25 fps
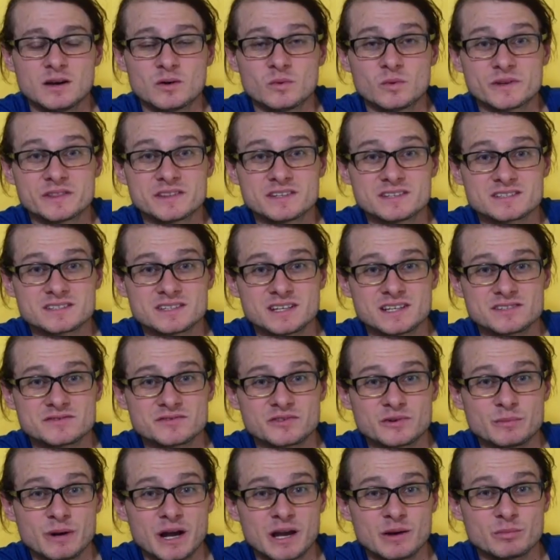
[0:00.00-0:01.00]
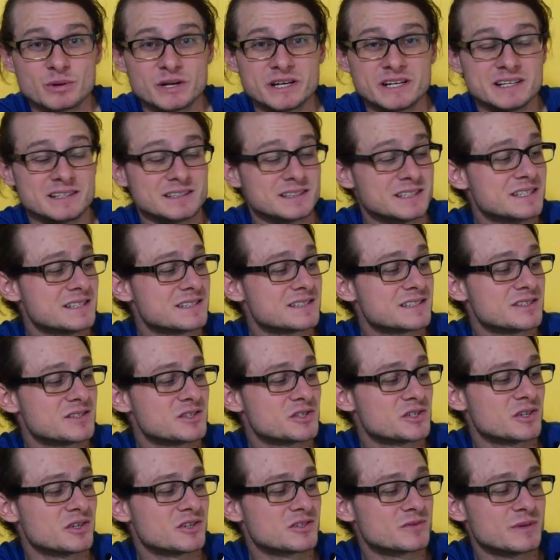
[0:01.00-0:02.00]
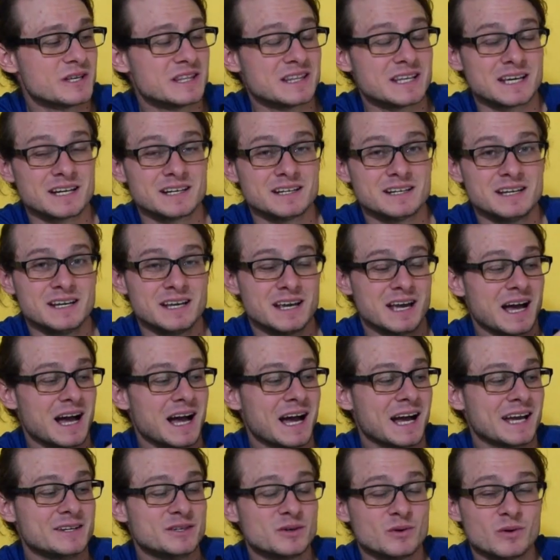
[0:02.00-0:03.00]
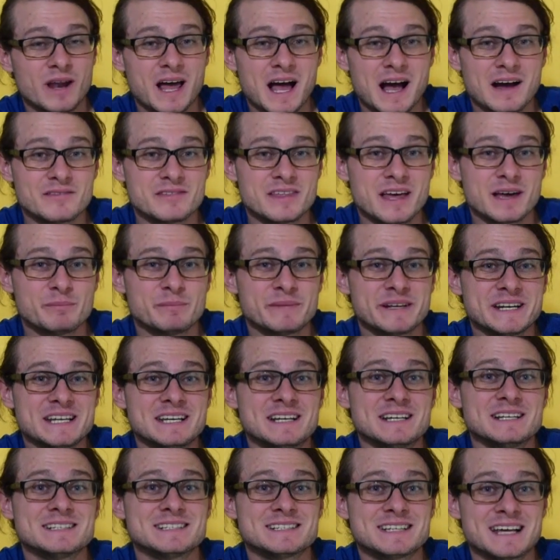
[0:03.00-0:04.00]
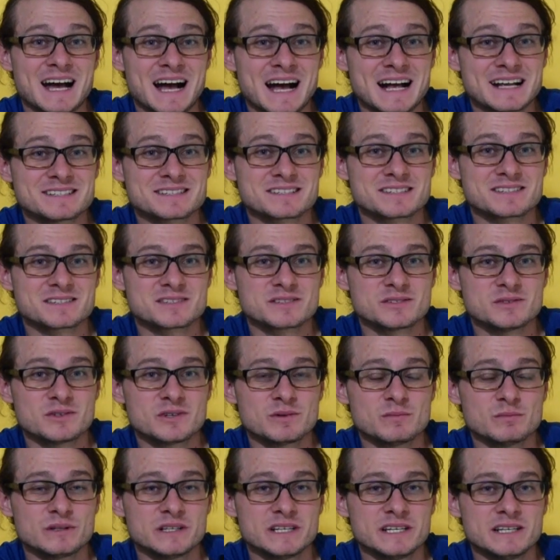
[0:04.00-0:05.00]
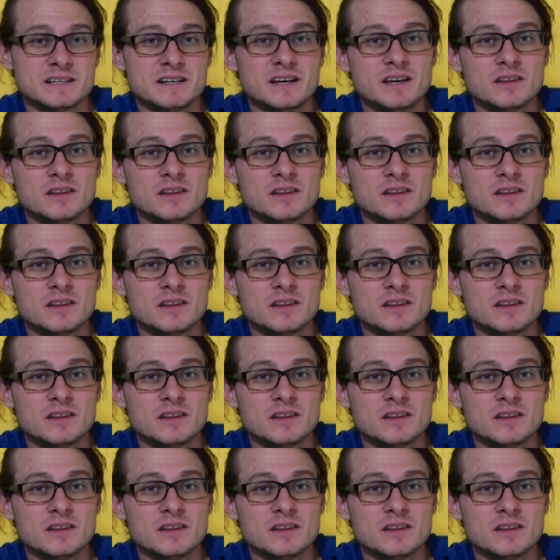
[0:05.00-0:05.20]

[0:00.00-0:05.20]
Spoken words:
What this does for my brain at least is shows me that I don't have that many tasks to complete.